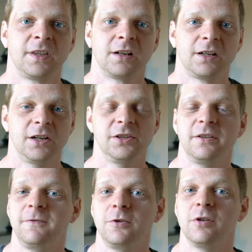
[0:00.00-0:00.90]
Because
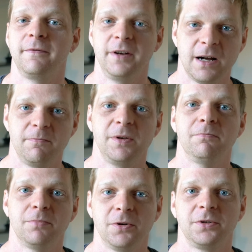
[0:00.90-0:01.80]
if you have not
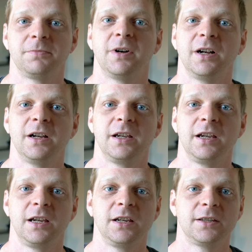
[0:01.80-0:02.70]
been burnt by
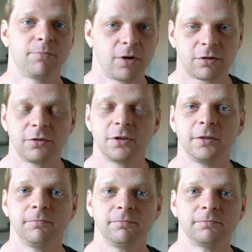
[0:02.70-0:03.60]
a
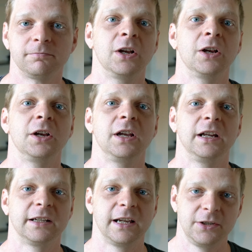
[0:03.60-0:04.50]
sparkler,
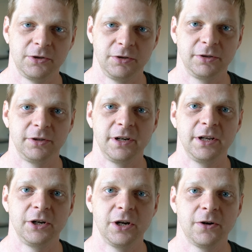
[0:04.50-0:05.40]
in case you
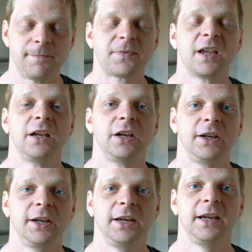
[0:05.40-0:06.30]
didn't know,
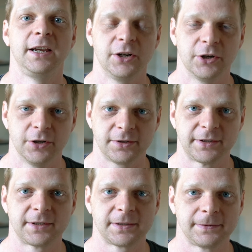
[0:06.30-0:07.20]
it
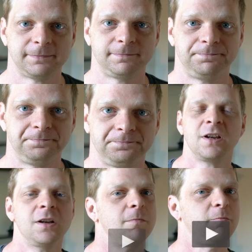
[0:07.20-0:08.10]
hurts.
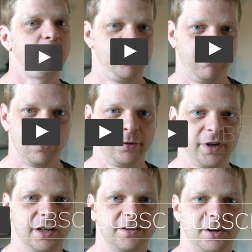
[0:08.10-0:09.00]
Before we
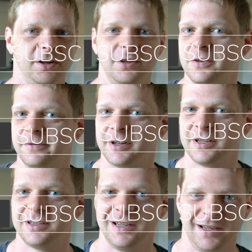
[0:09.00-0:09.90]
get started, don't
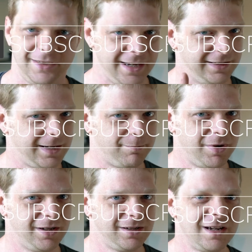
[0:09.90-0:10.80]
forget to hit that like
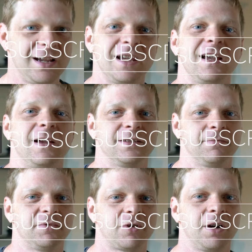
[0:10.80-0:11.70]
button and
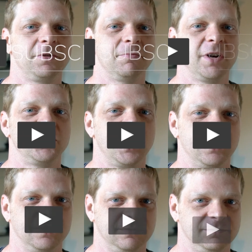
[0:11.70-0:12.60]
subscribe to my channel.